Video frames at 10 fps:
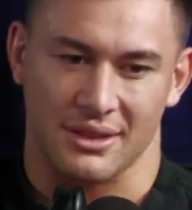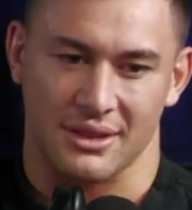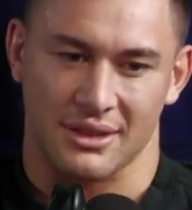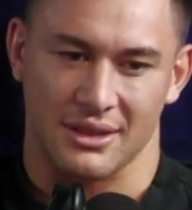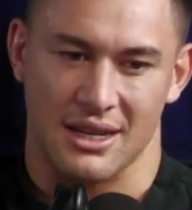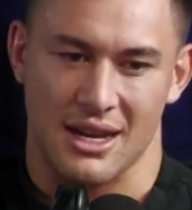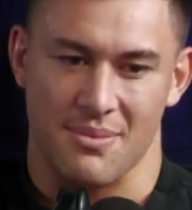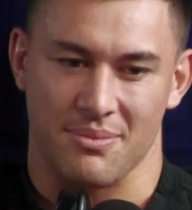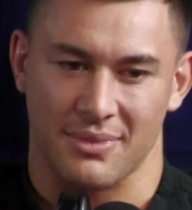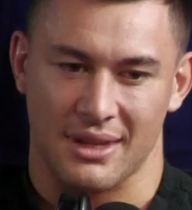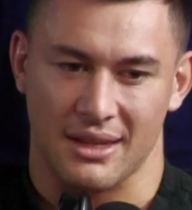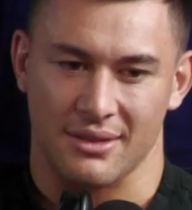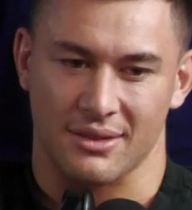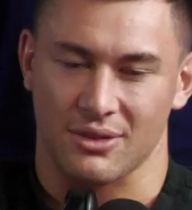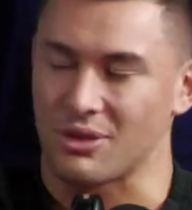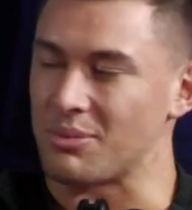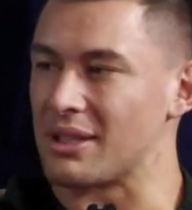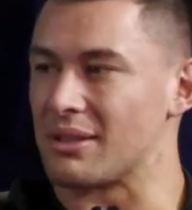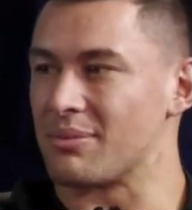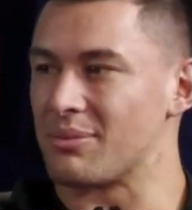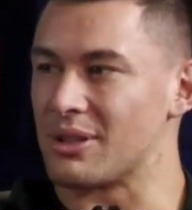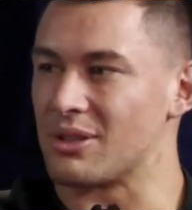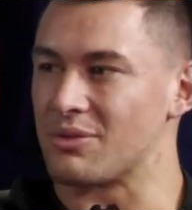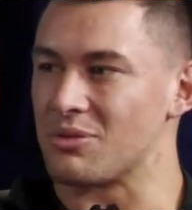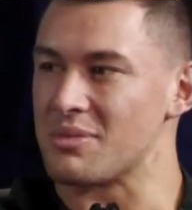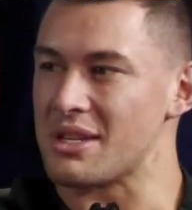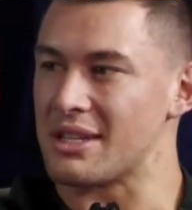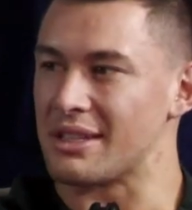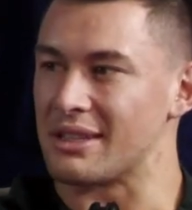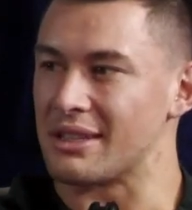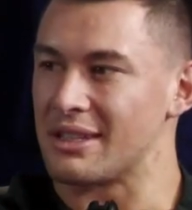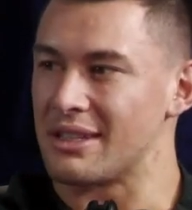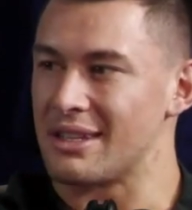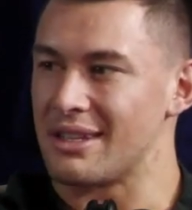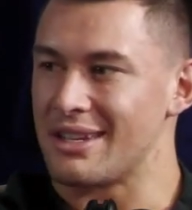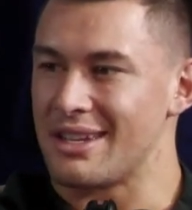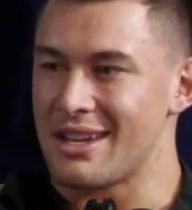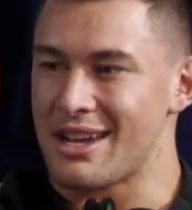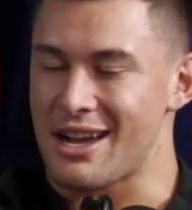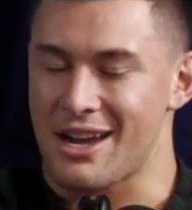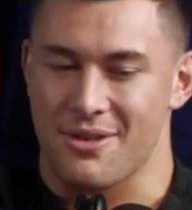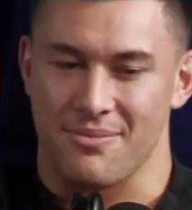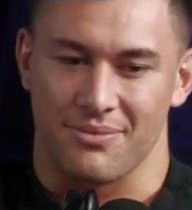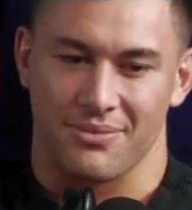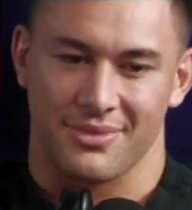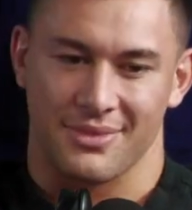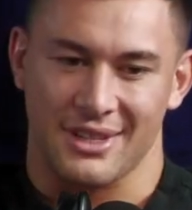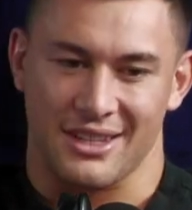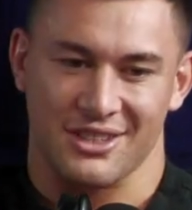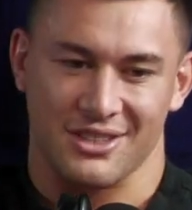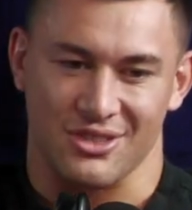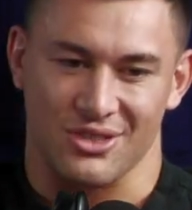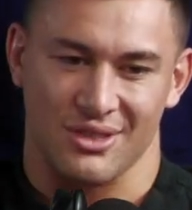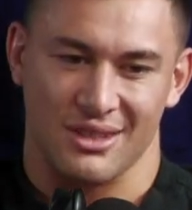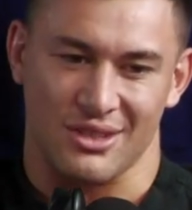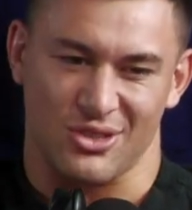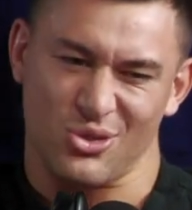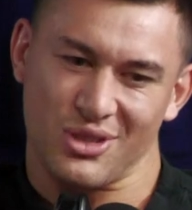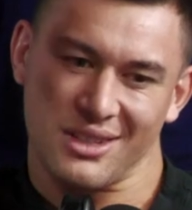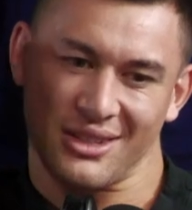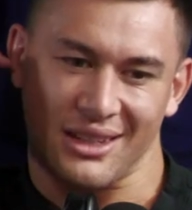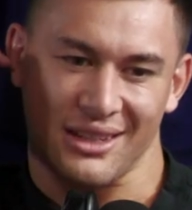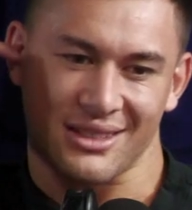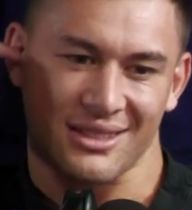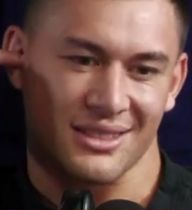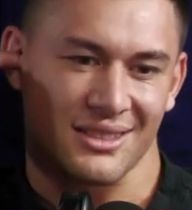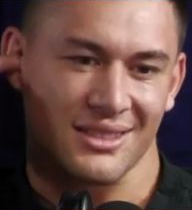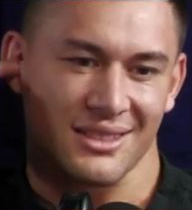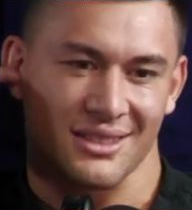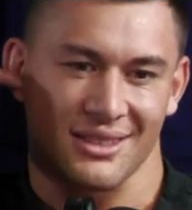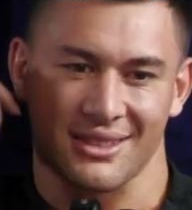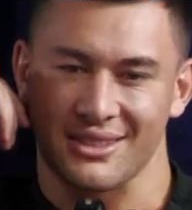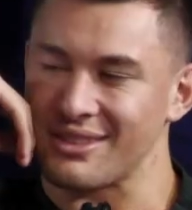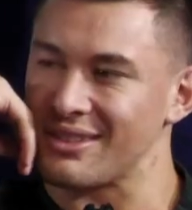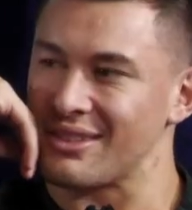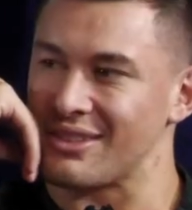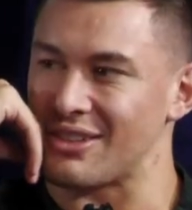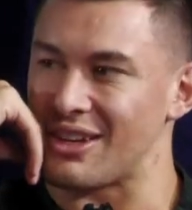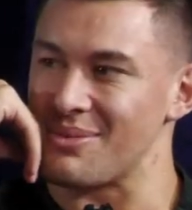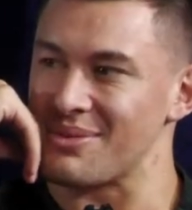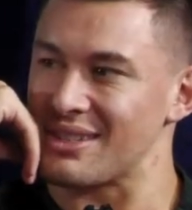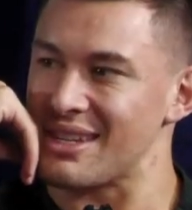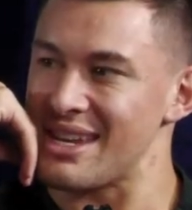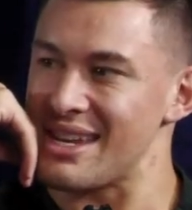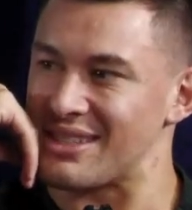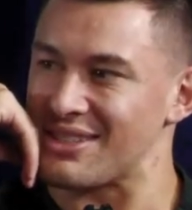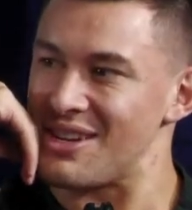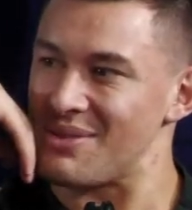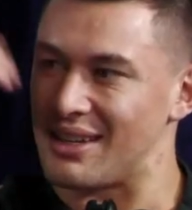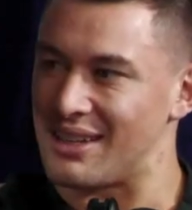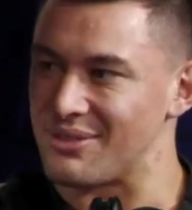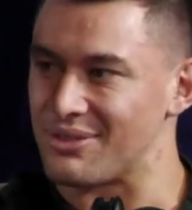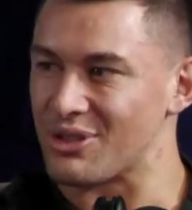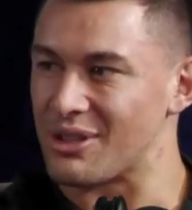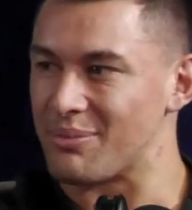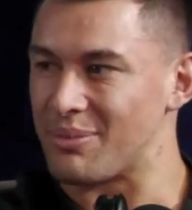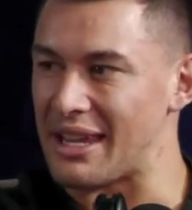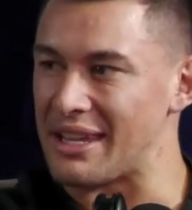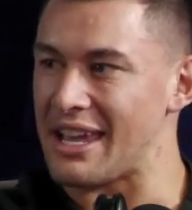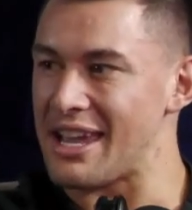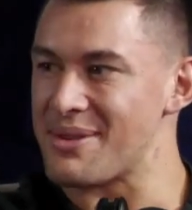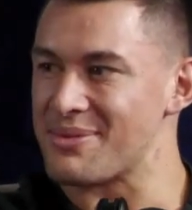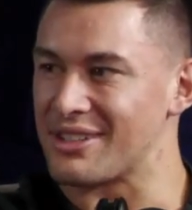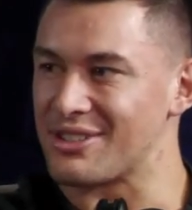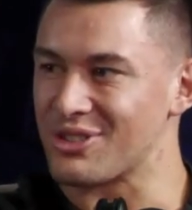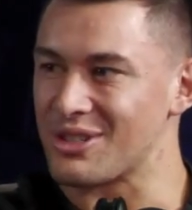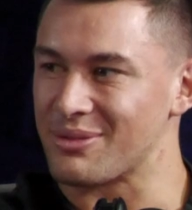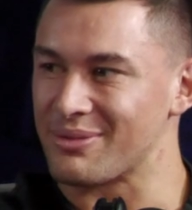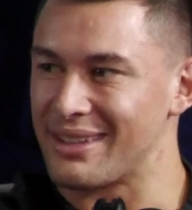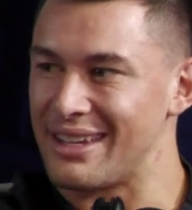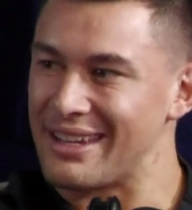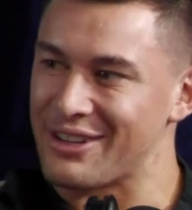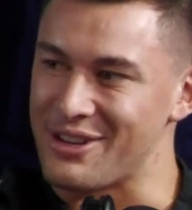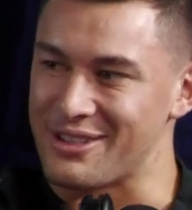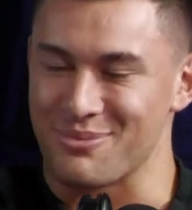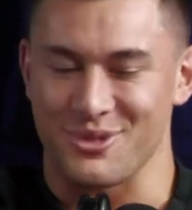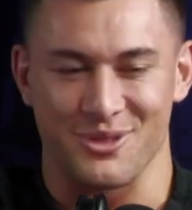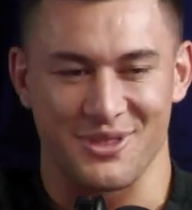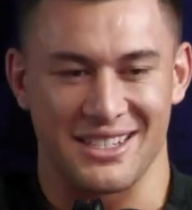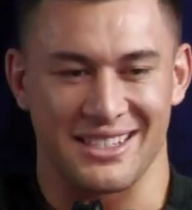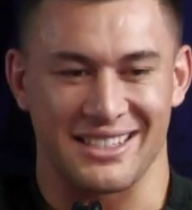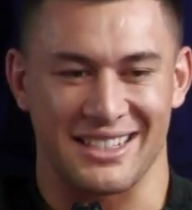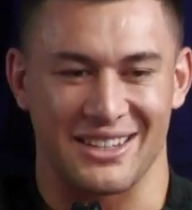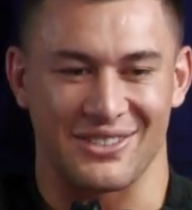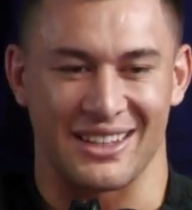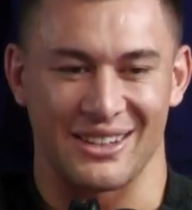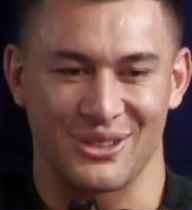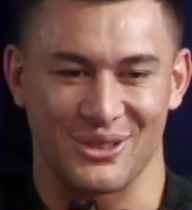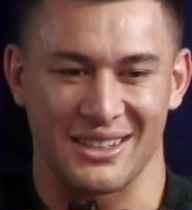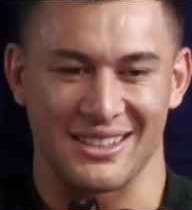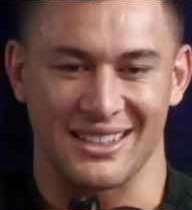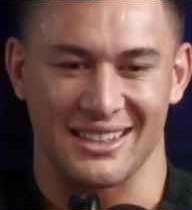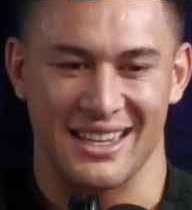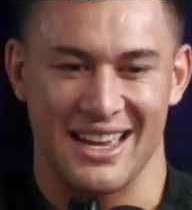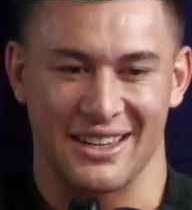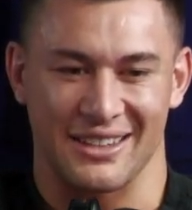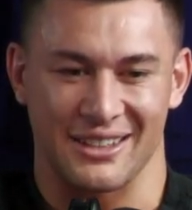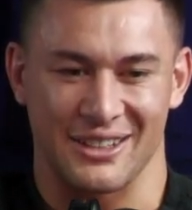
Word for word: So um, that's sort of been pretty good for me. And yeah, um, yeah, just in, enjoying, I guess, time times, away from it. Yeah, time. Like, I enjoy hmm. playing games. I enjoy going to movies and stuff, like little things like that.